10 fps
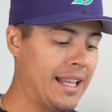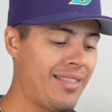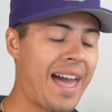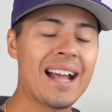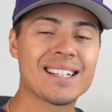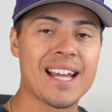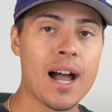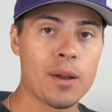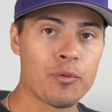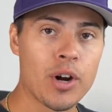in that
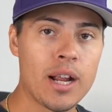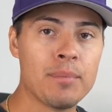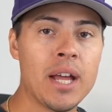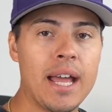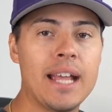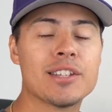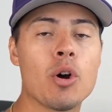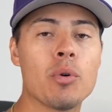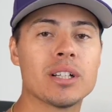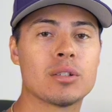time frame is
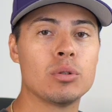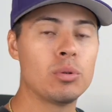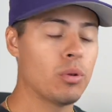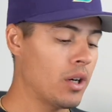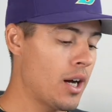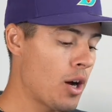going to